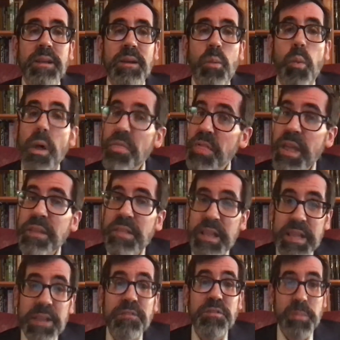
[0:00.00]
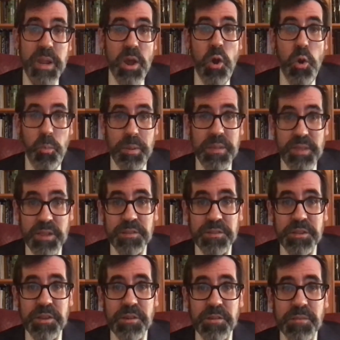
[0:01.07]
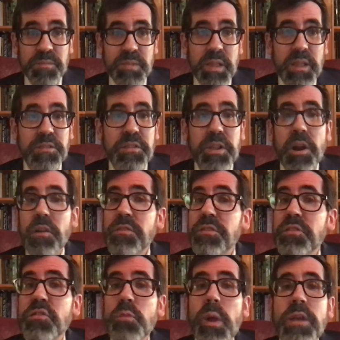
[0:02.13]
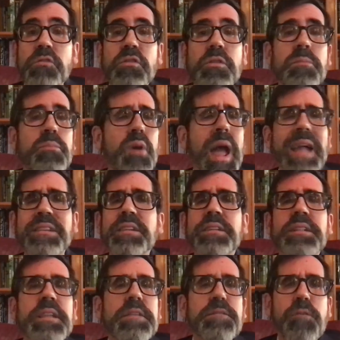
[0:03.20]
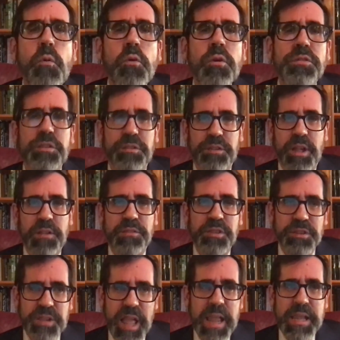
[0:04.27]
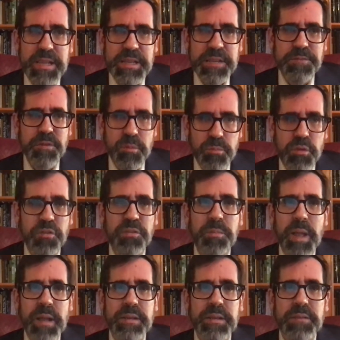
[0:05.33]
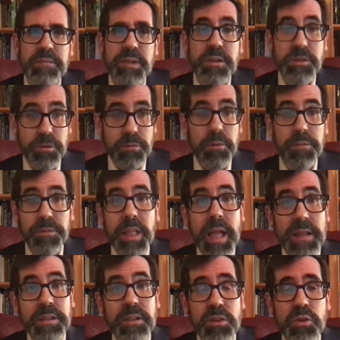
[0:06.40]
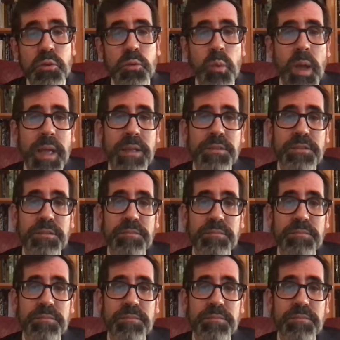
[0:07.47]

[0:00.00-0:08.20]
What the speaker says: One thing that gives me hope in this year is that our situation practically forces us to take a different perspective and to reflect in new ways.